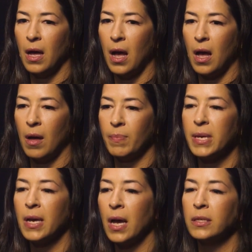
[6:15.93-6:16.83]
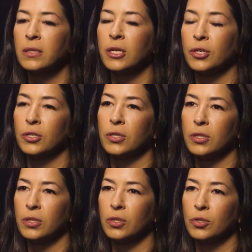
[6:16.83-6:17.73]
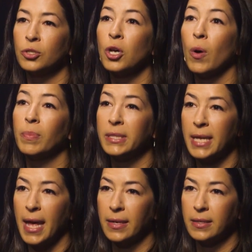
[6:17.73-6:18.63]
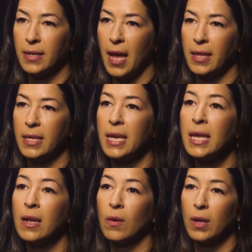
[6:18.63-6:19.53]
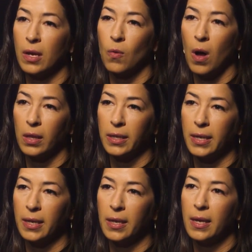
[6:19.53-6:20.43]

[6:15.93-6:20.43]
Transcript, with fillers: uh, because they're so upset at the inequality,